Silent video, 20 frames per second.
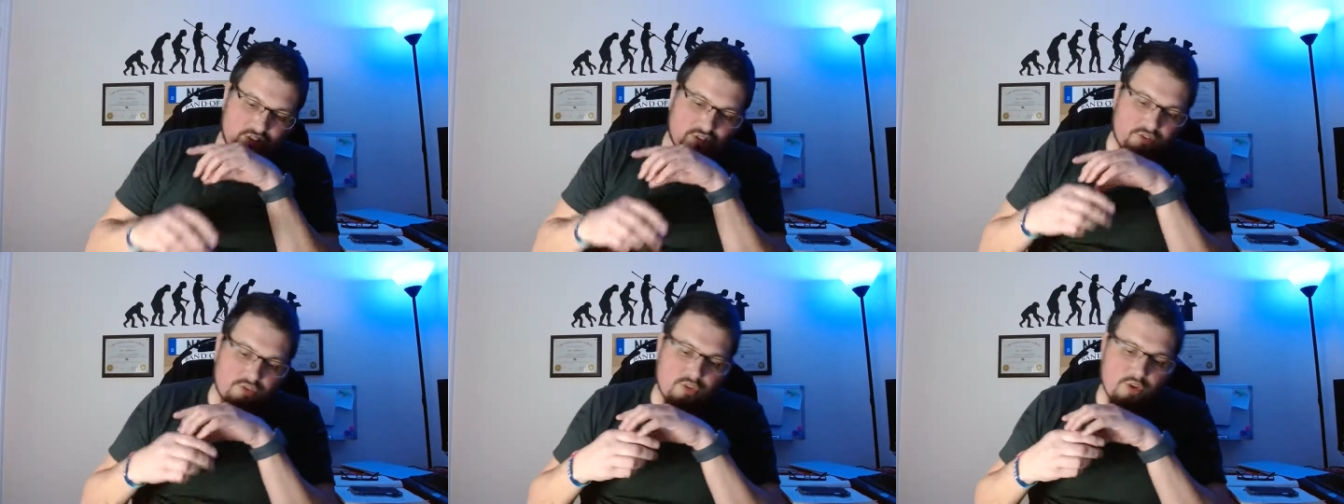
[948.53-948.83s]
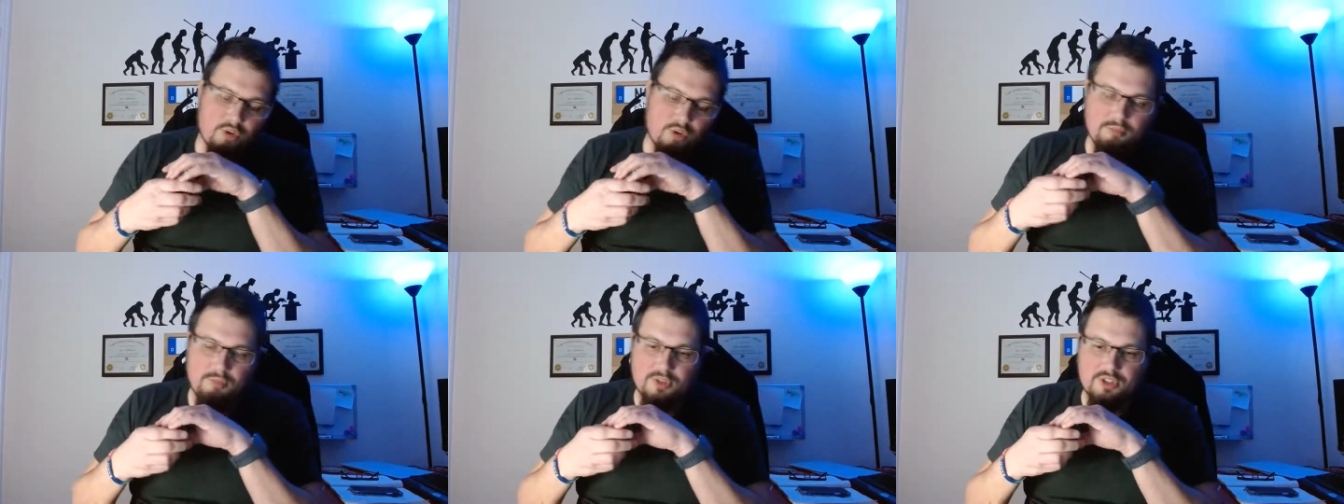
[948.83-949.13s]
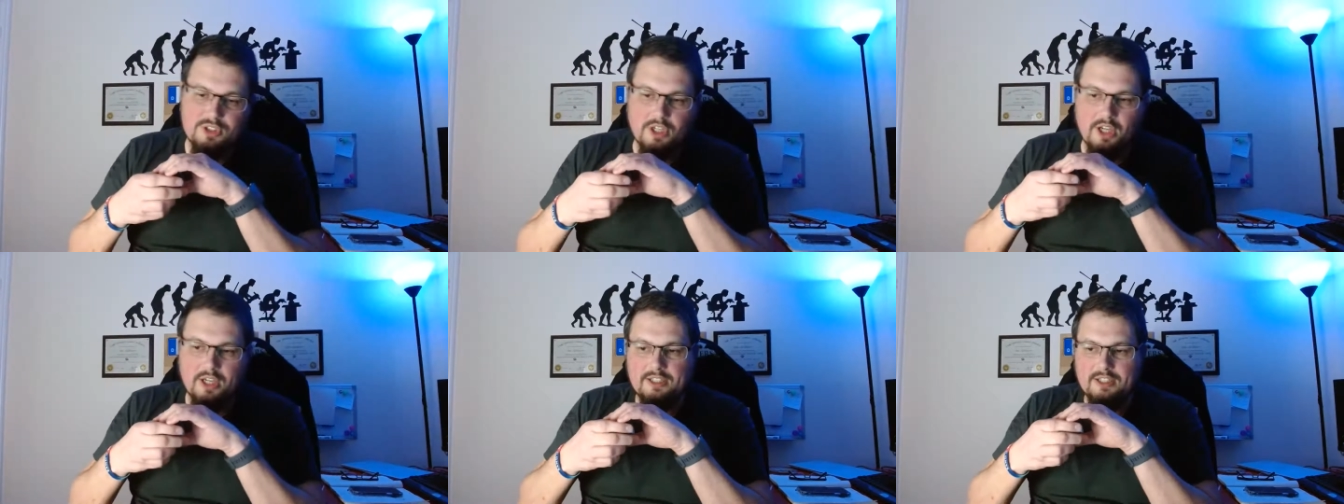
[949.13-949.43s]
room
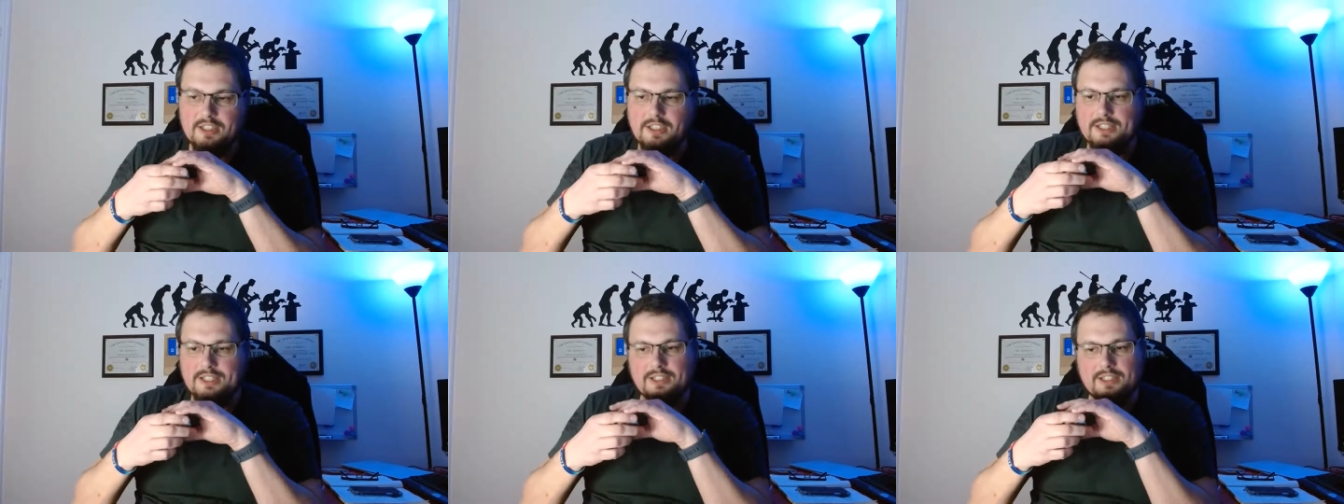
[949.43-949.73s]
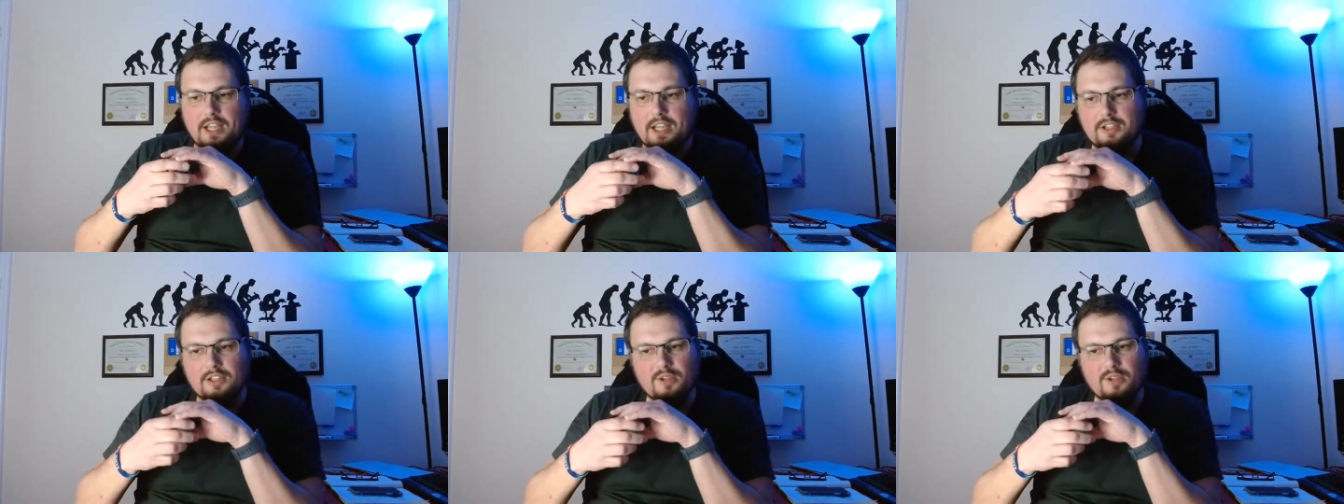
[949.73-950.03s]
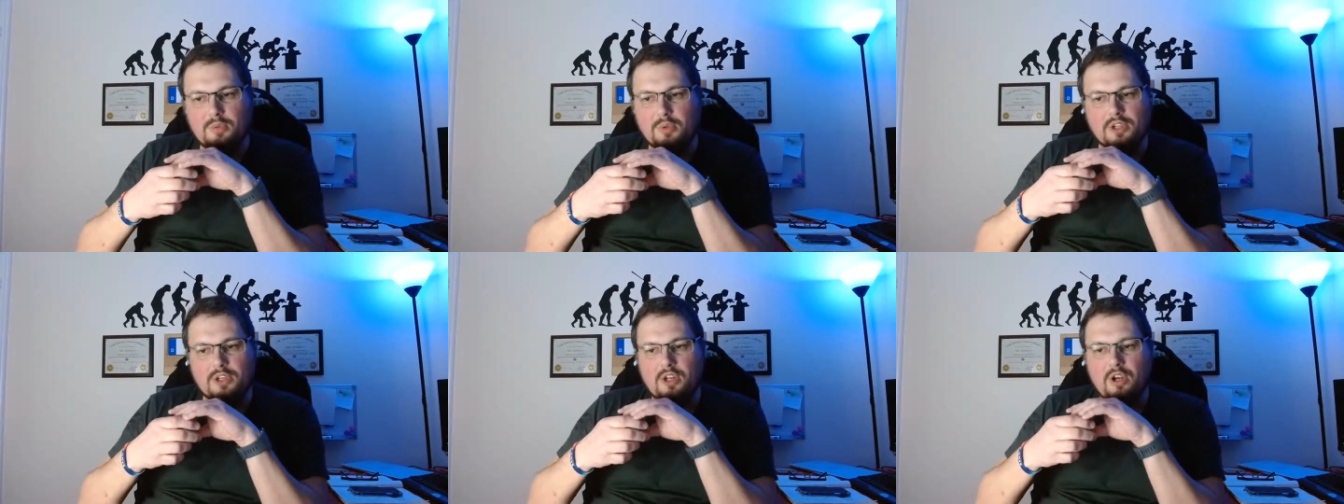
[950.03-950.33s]
beside you, and you
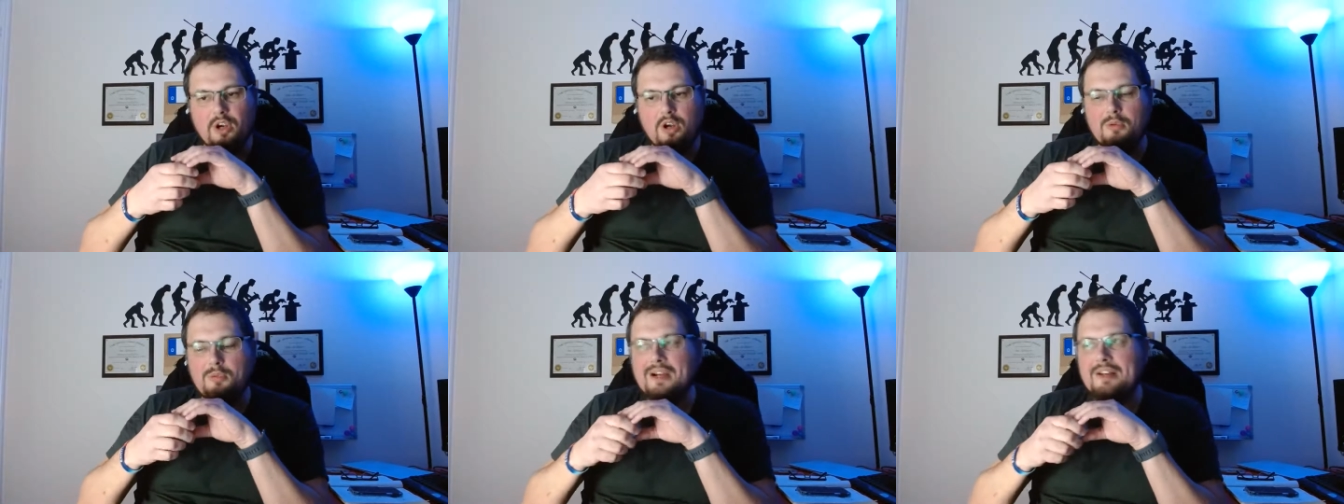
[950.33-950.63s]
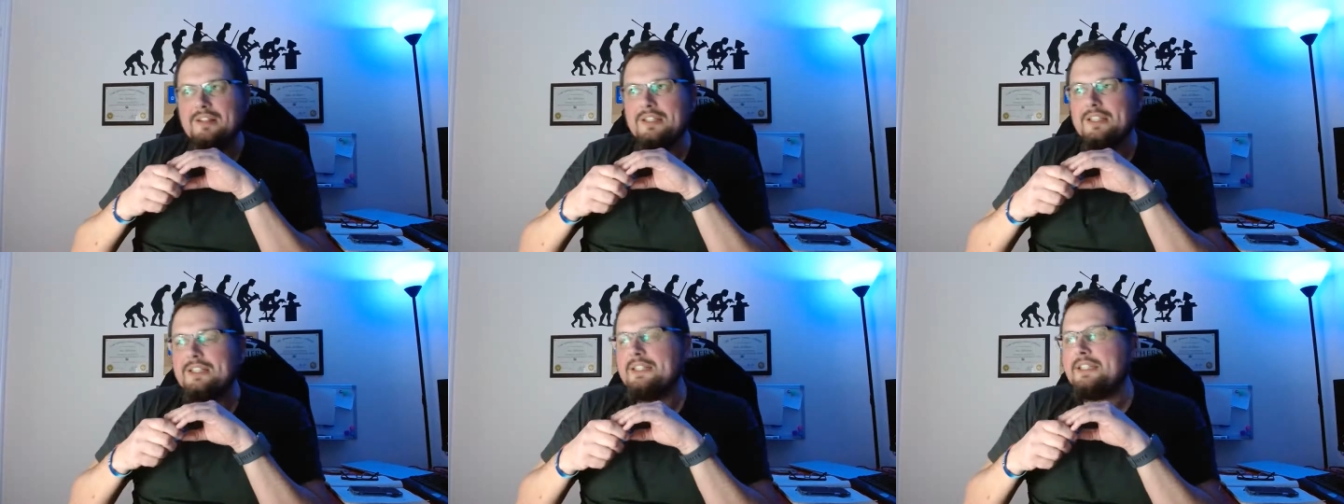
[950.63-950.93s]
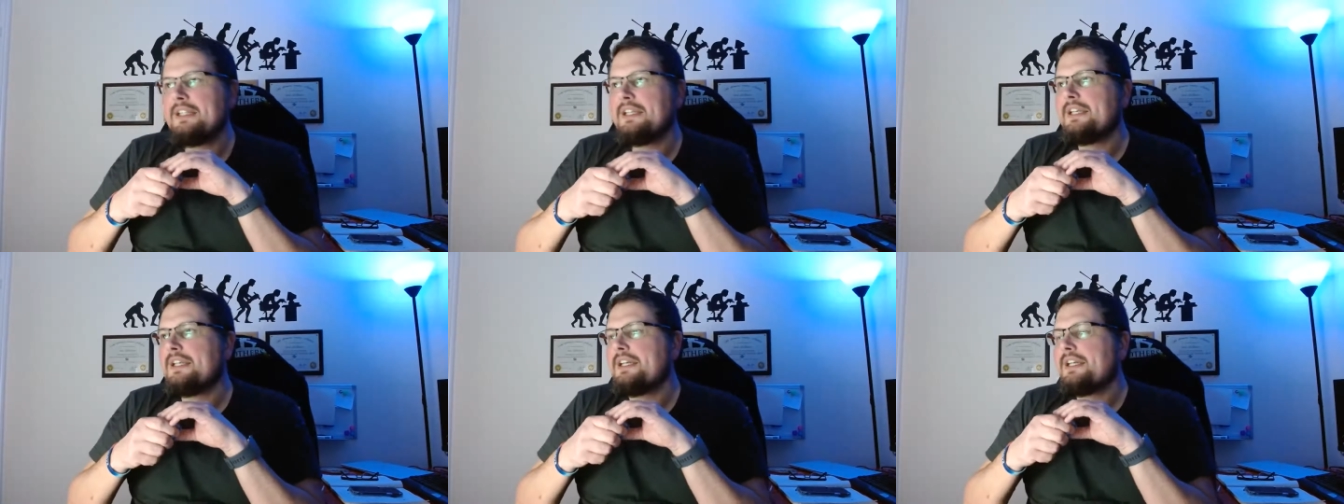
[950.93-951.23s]
wouldn't know about it.
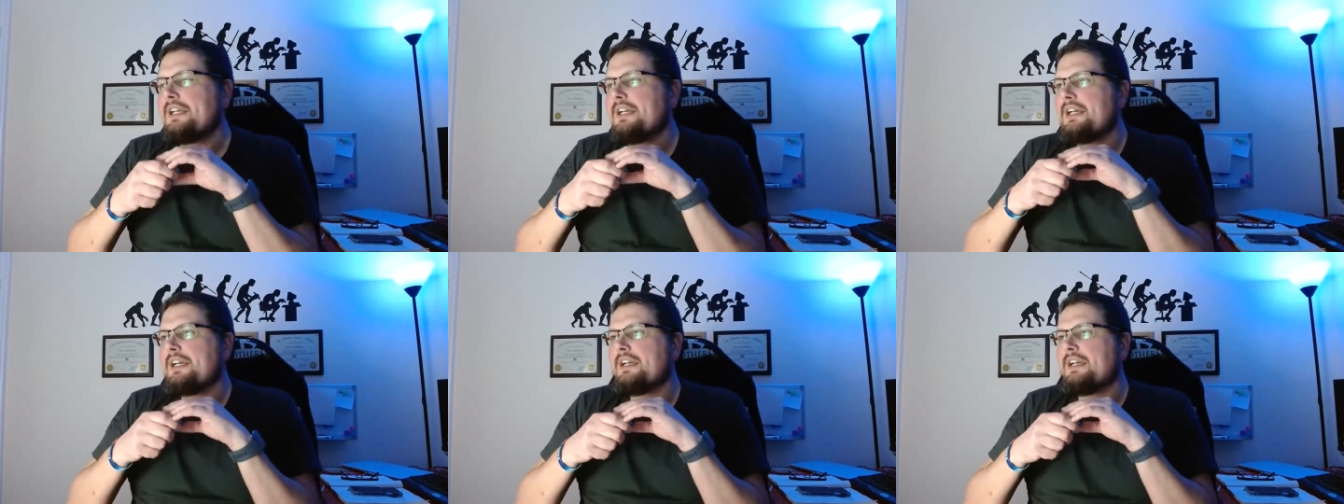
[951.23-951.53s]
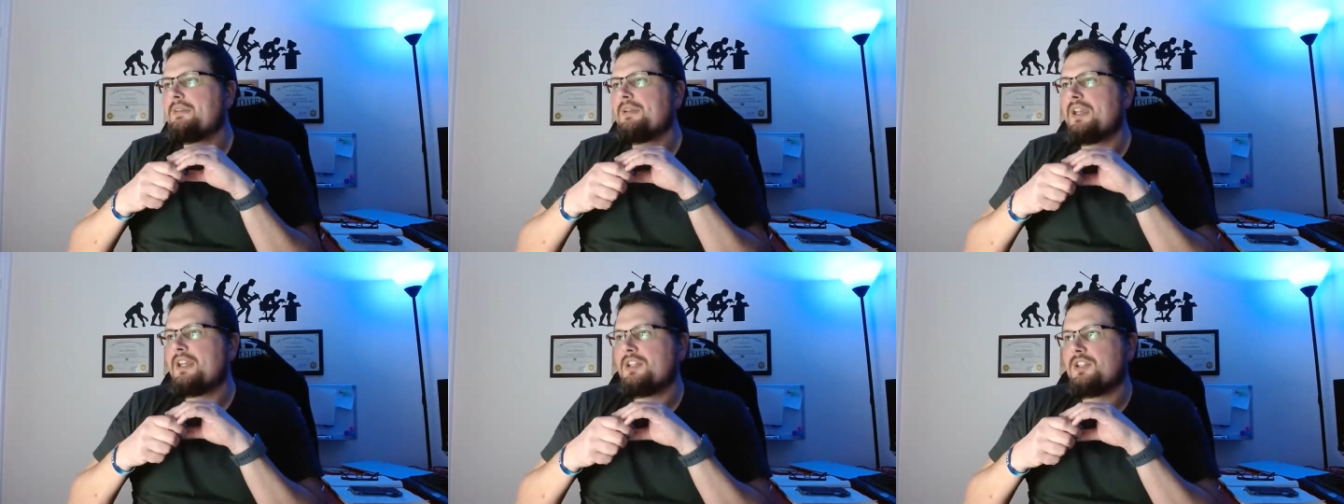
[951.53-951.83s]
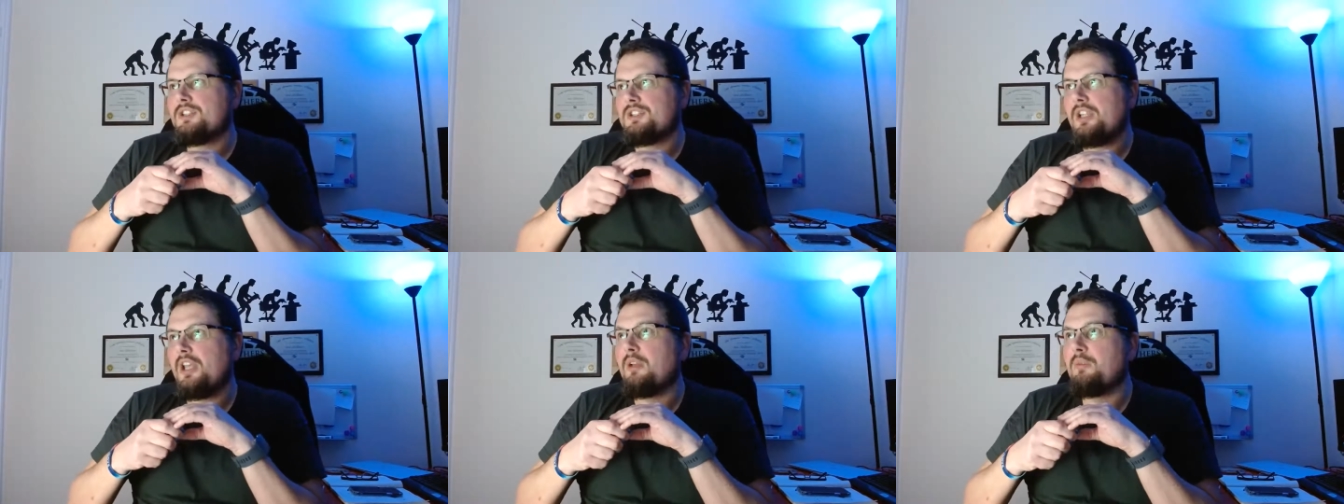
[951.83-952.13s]
In the
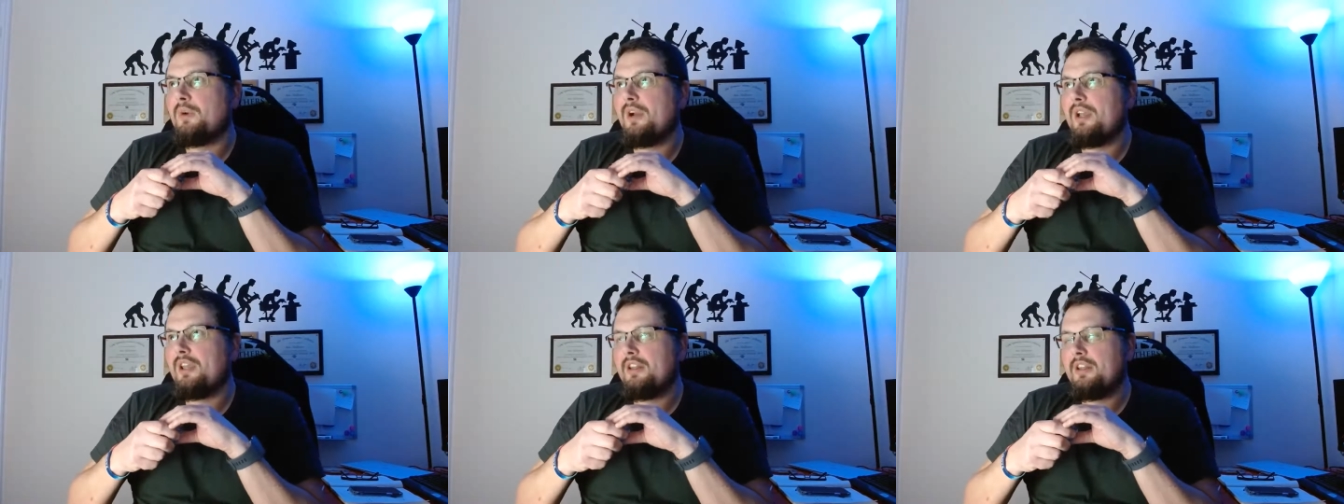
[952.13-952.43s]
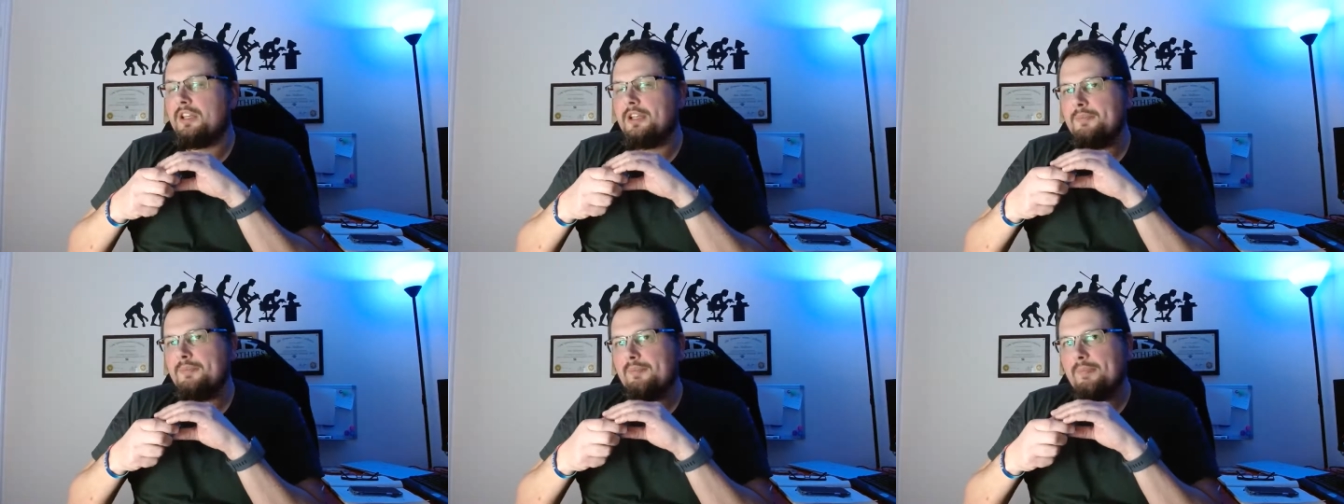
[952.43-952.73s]
same way that